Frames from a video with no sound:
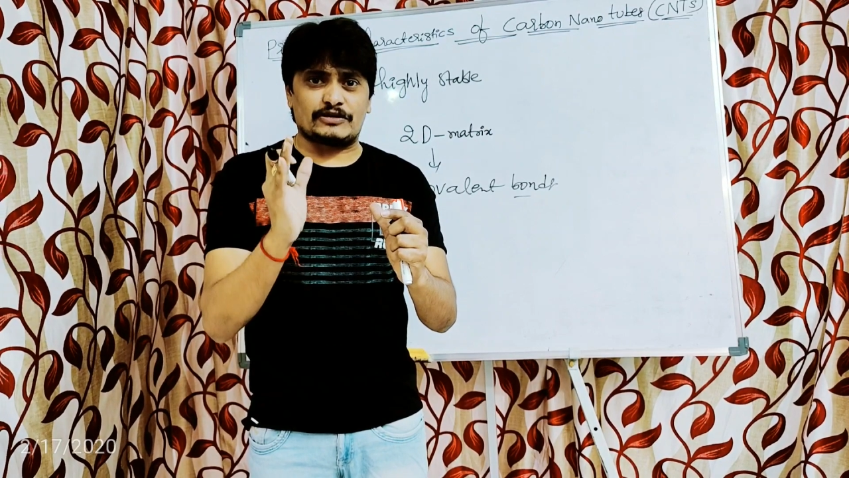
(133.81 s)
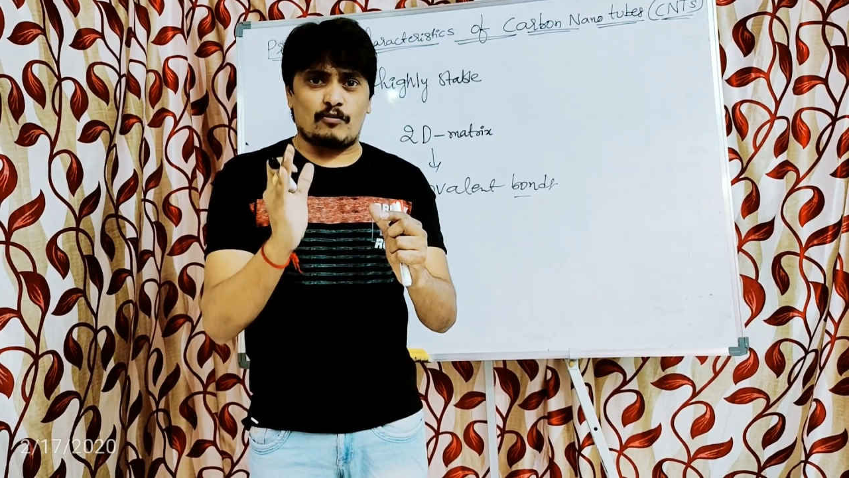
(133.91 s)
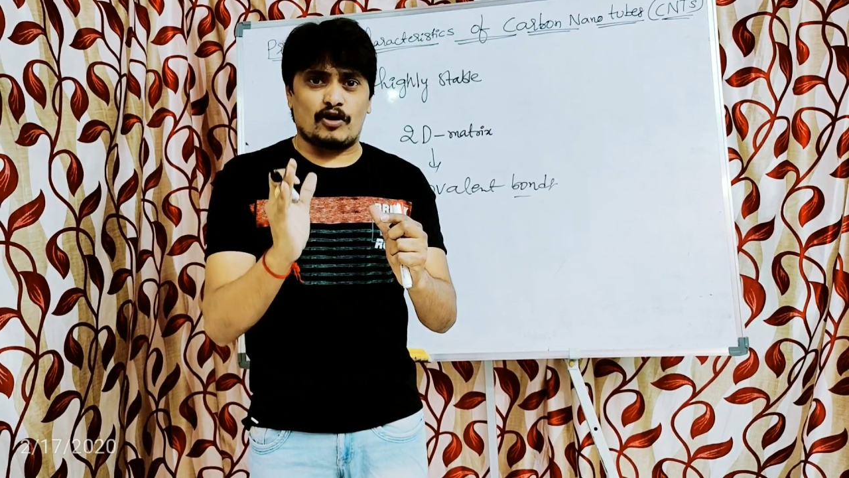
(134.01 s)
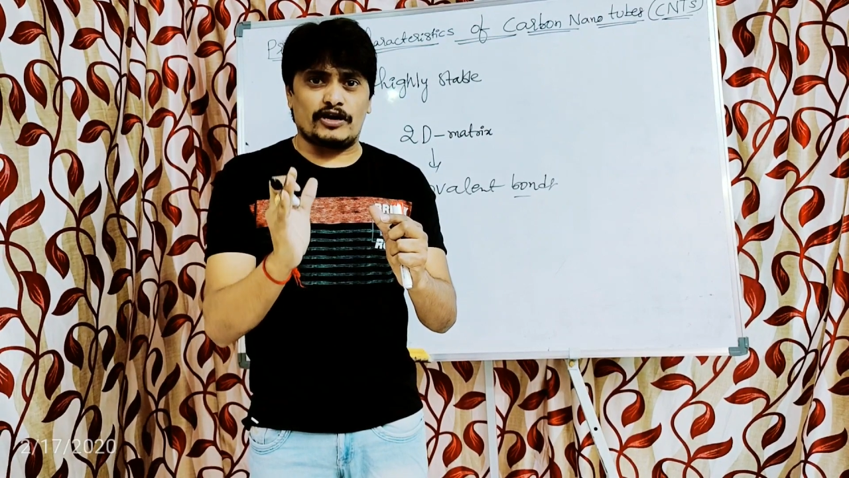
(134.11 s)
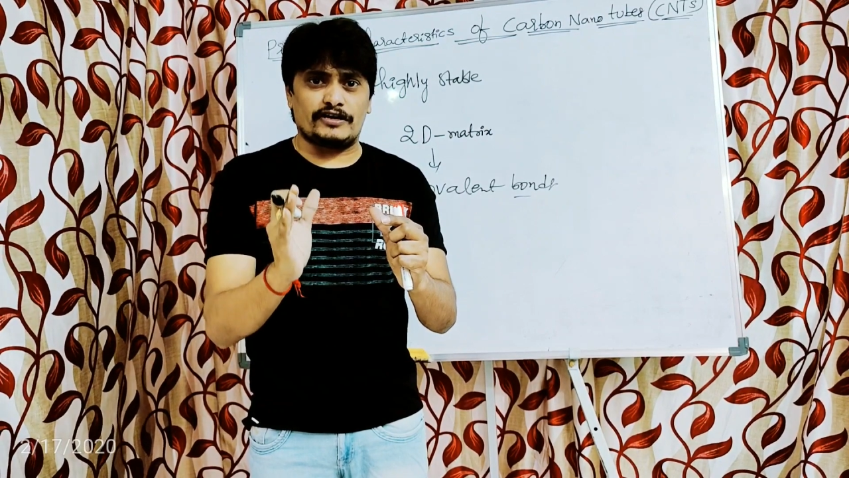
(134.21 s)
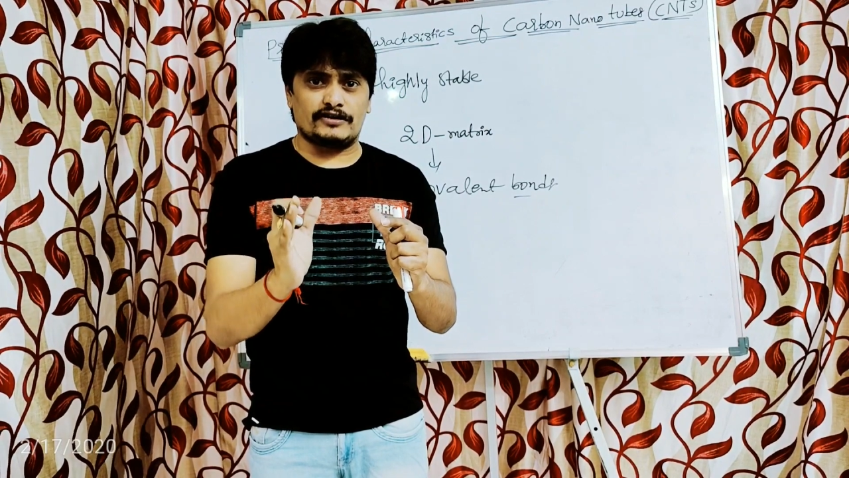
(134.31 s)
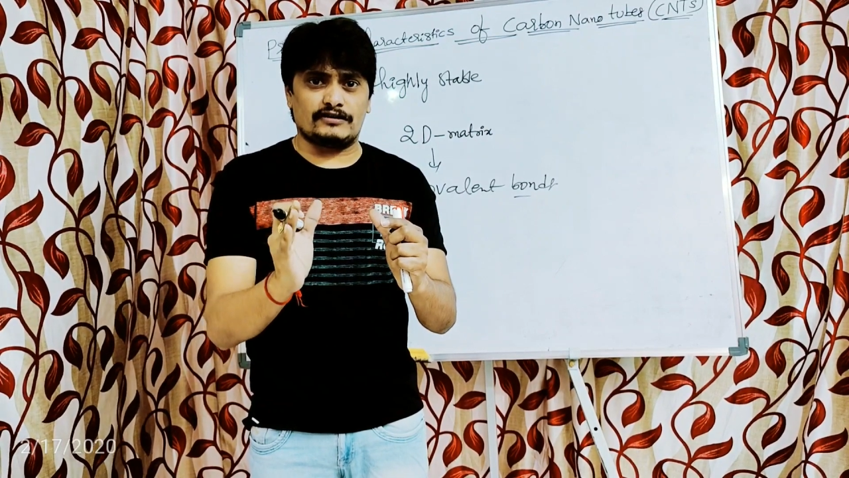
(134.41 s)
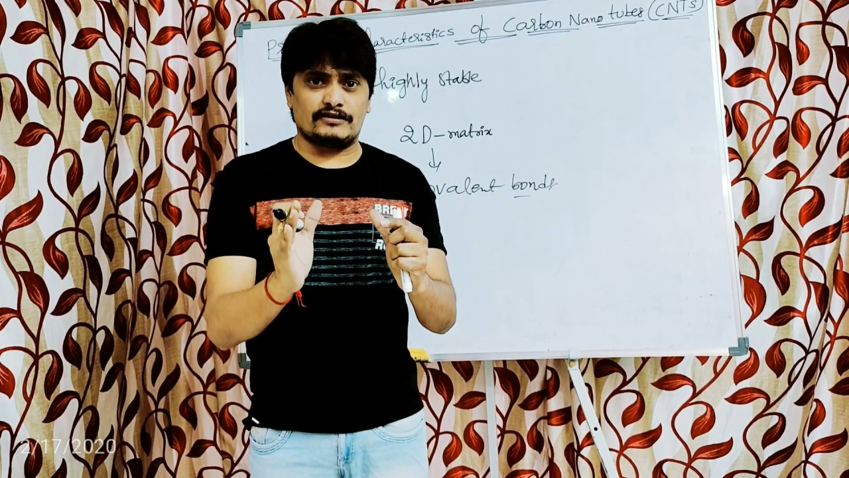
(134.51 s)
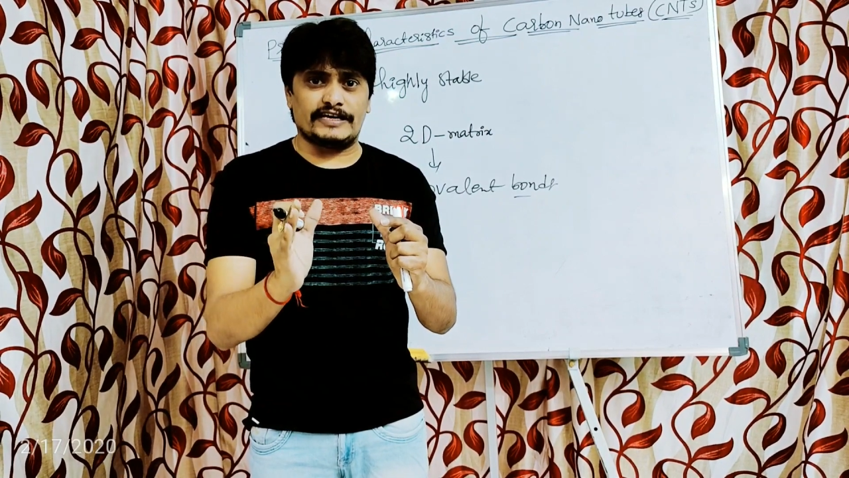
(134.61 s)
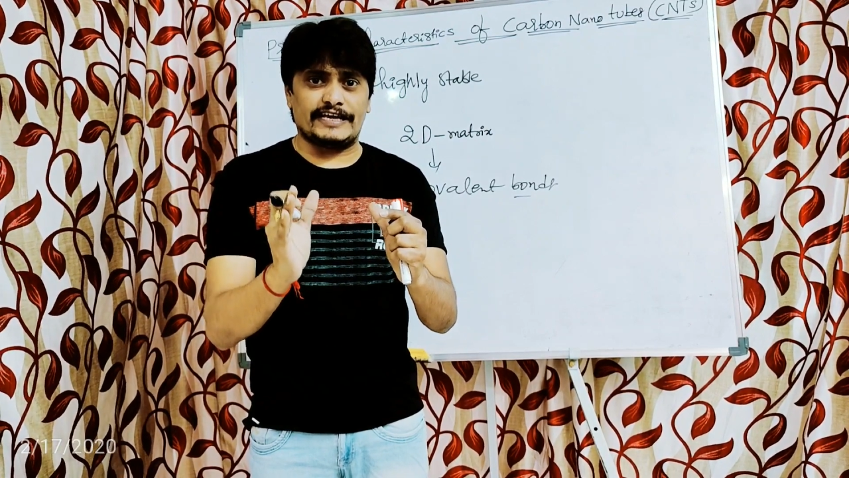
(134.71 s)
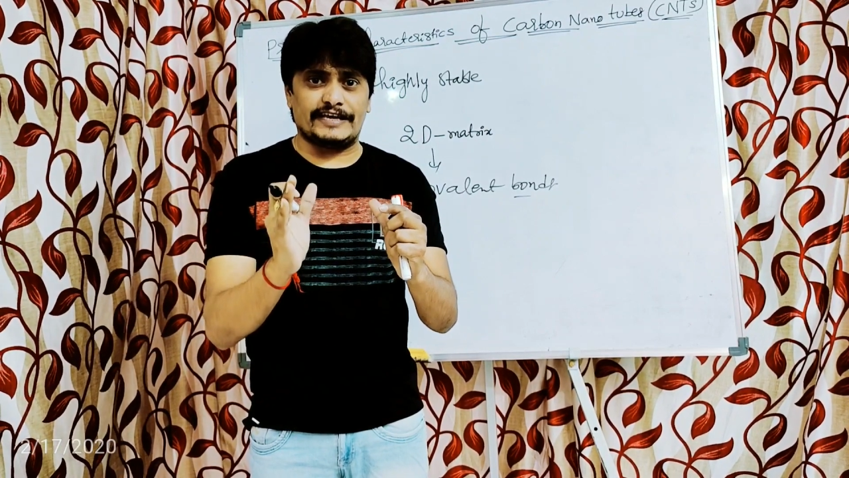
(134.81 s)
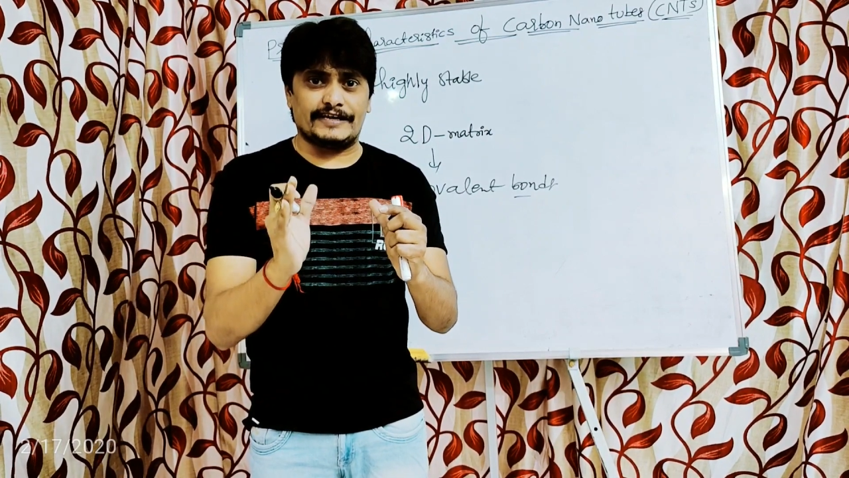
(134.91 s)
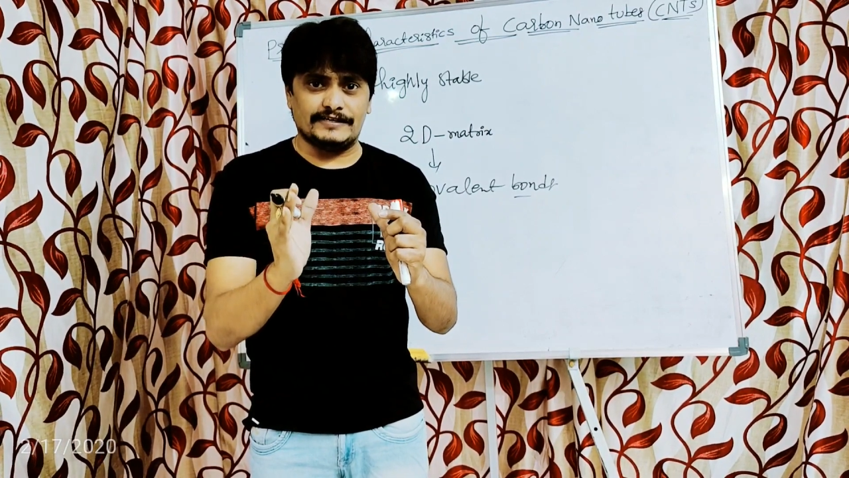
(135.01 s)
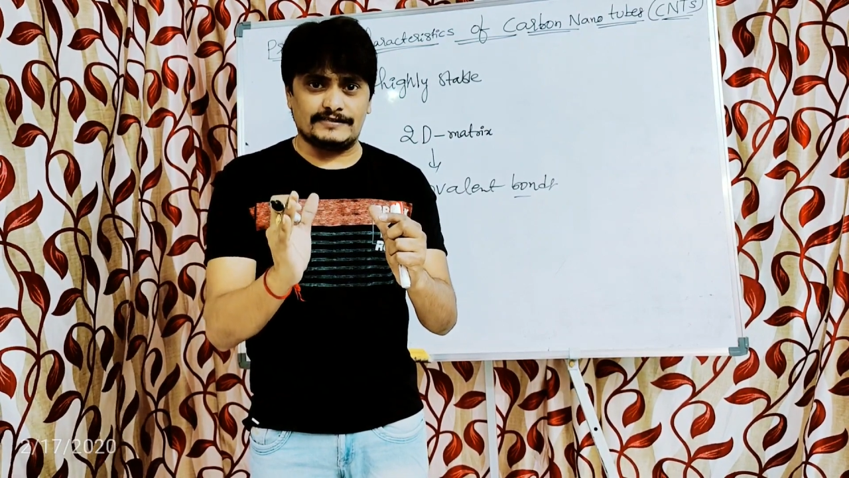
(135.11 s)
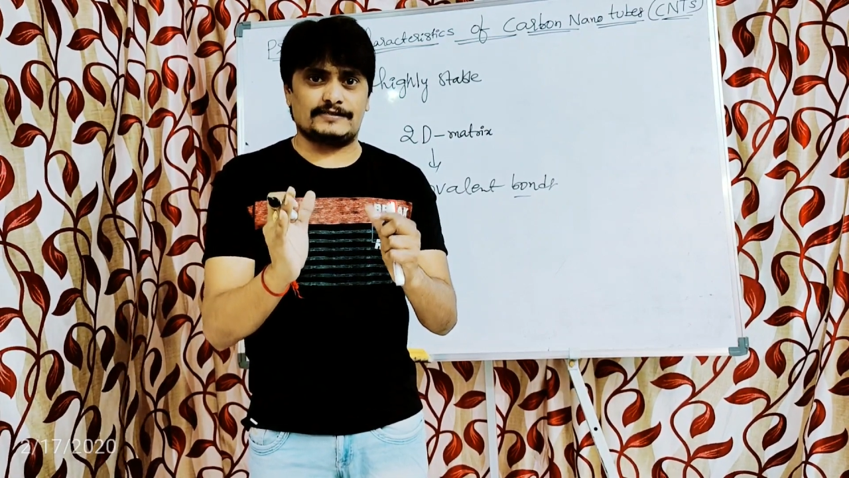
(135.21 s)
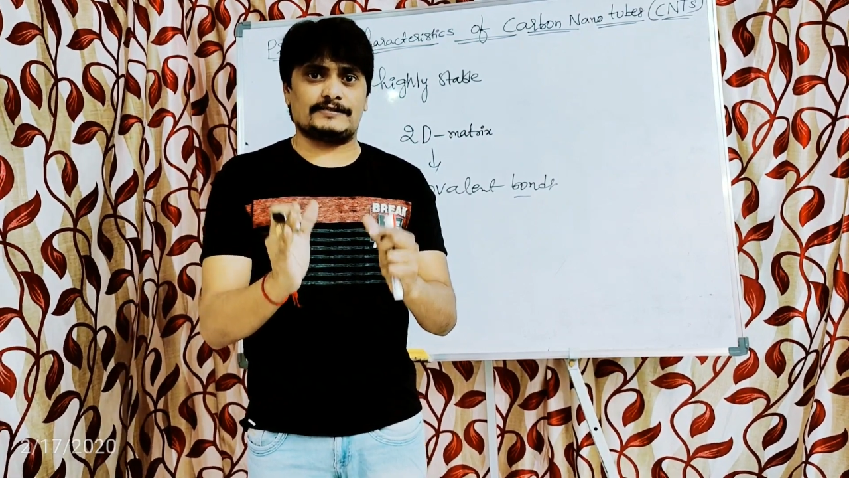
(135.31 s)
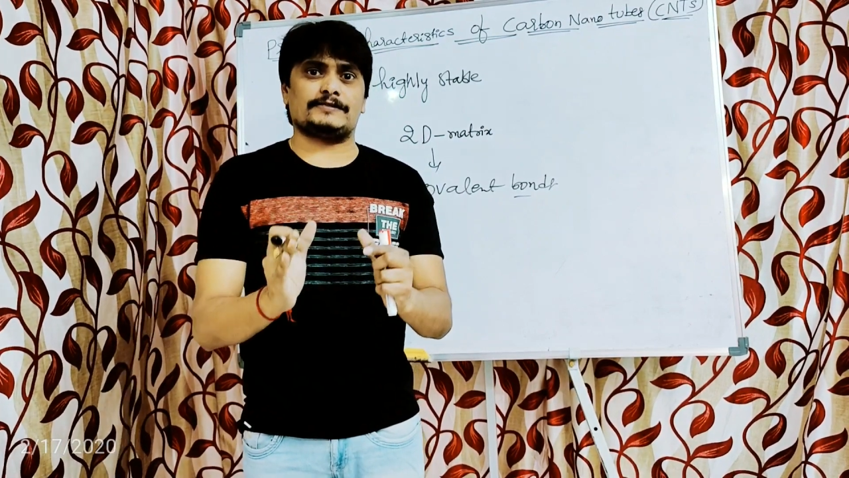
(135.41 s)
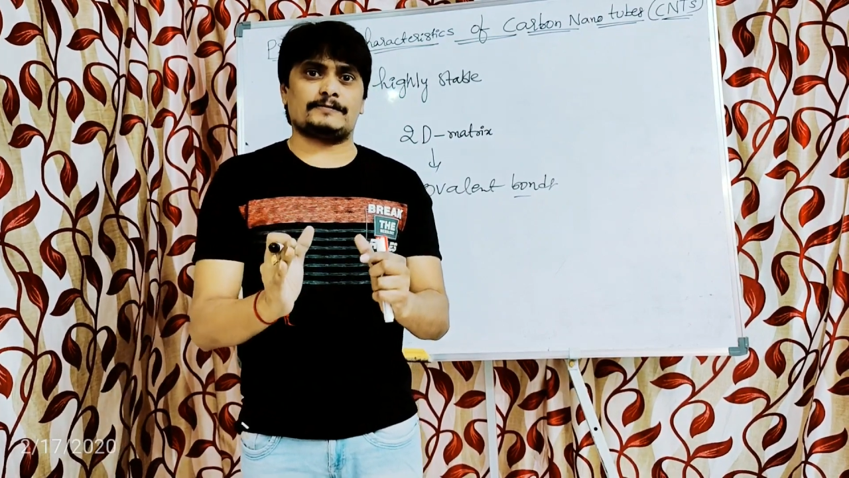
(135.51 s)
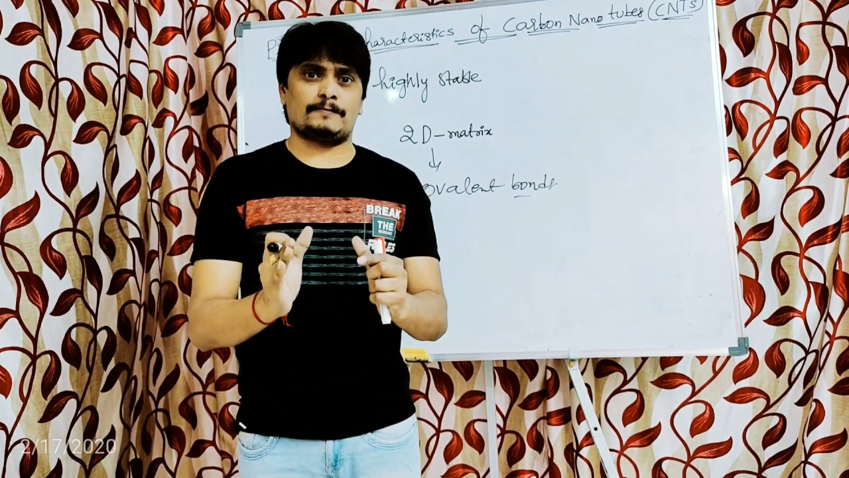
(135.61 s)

molecule is,